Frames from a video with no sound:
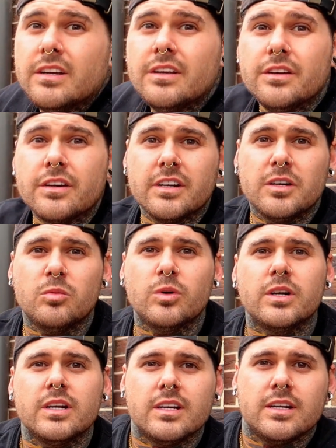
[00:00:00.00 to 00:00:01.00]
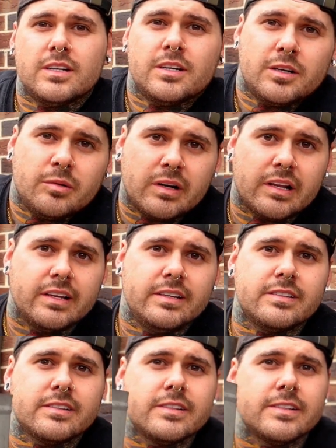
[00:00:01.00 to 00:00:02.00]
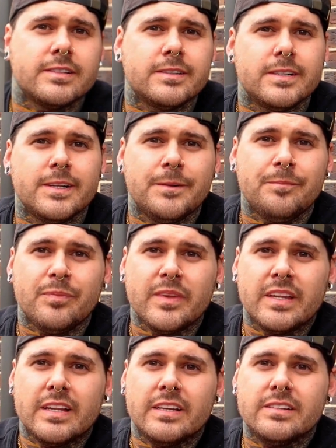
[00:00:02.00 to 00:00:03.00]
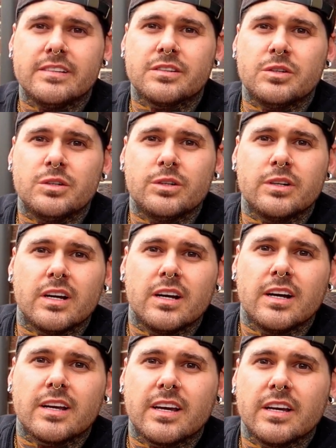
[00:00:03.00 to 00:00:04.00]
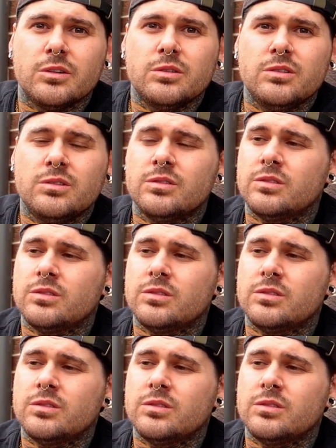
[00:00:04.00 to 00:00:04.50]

you're going to want one of these. This is called a kettle